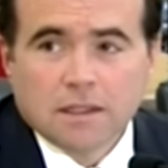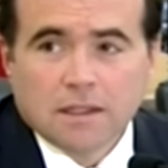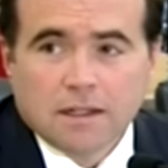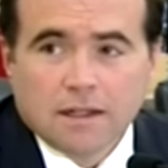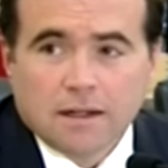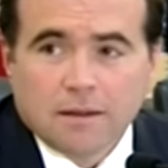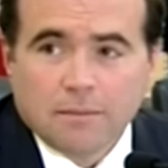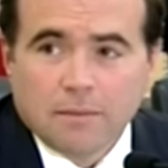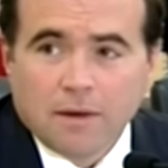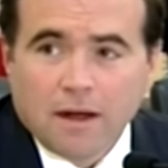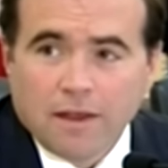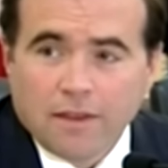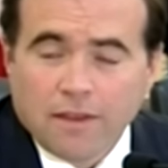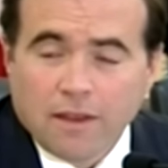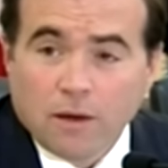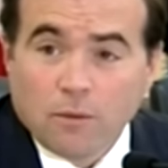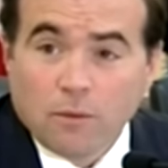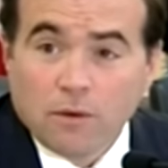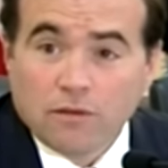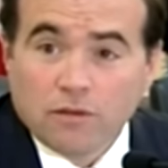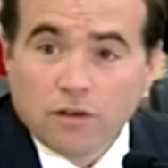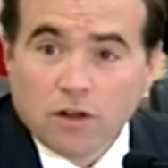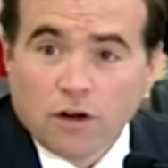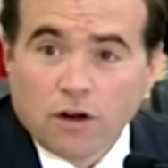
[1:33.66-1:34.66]
I think
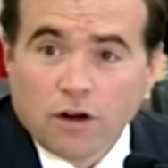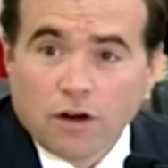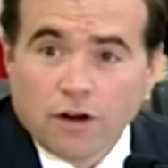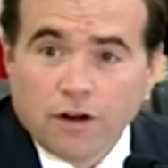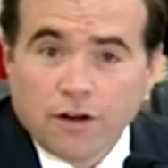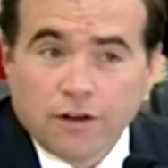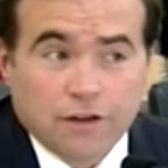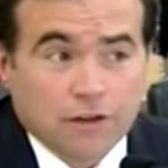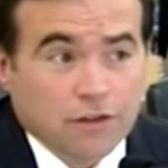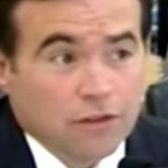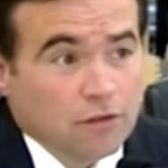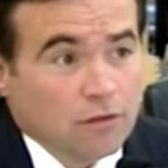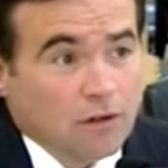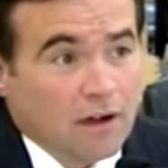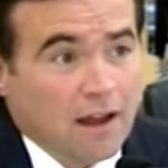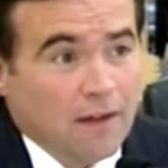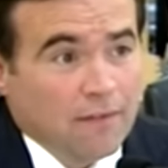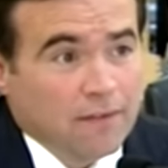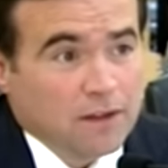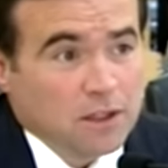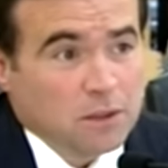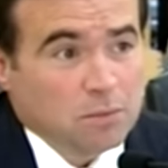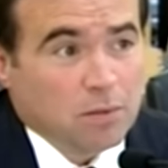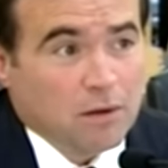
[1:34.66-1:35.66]
we've learned
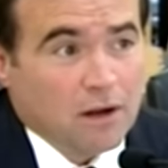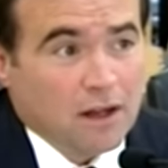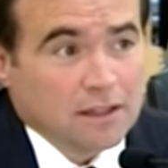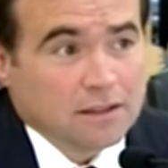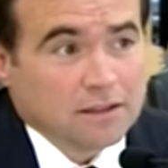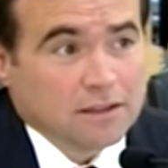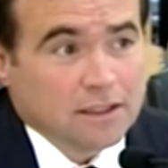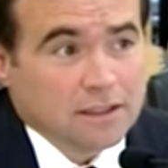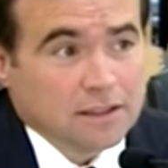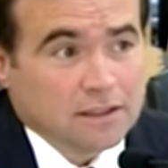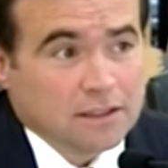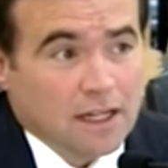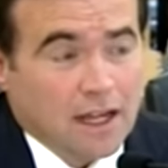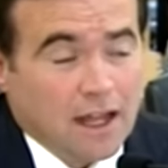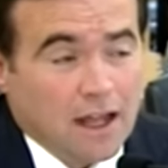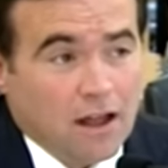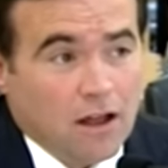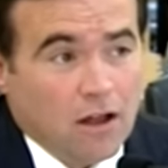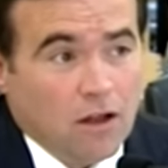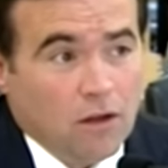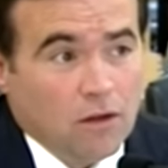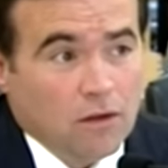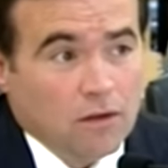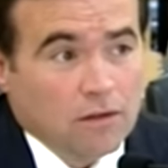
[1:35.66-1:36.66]
throughout this process
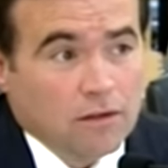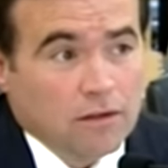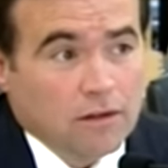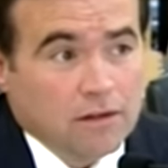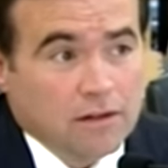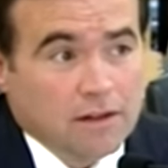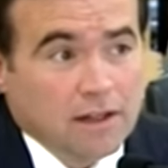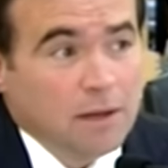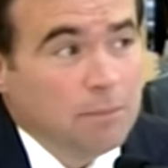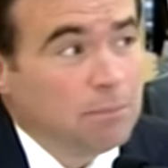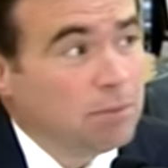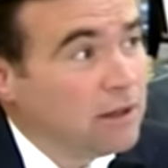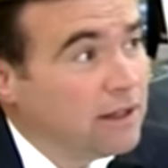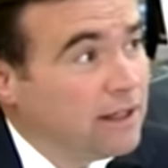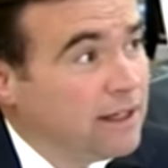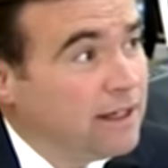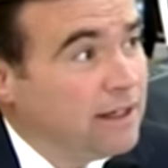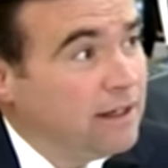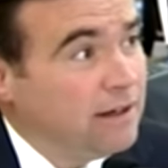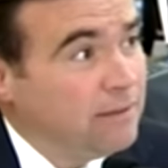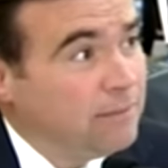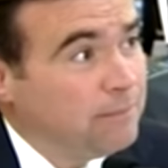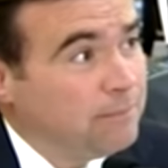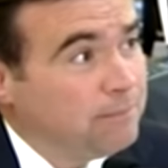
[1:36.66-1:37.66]
how
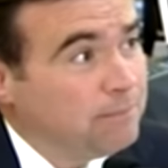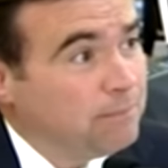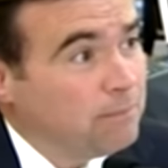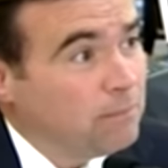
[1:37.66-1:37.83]
deeply